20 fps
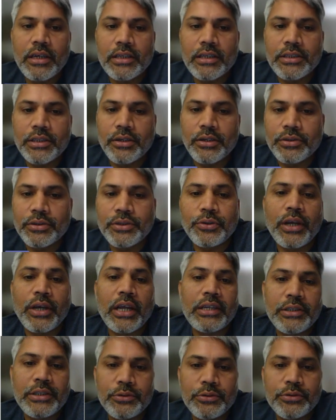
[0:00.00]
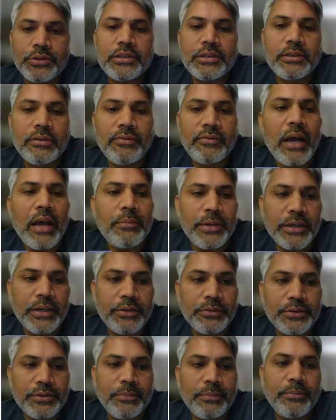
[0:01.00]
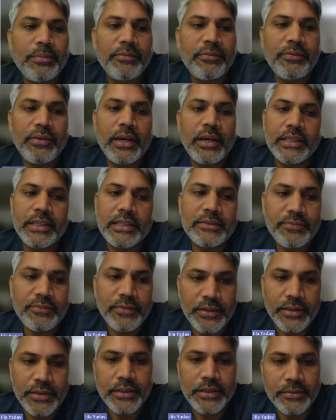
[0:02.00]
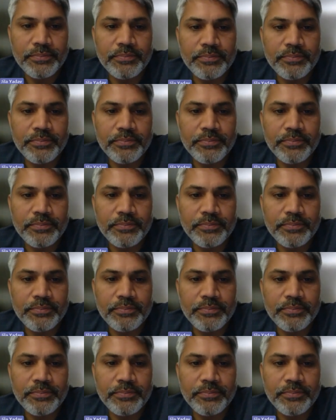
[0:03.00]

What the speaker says: you can use Fabric to simplify this further.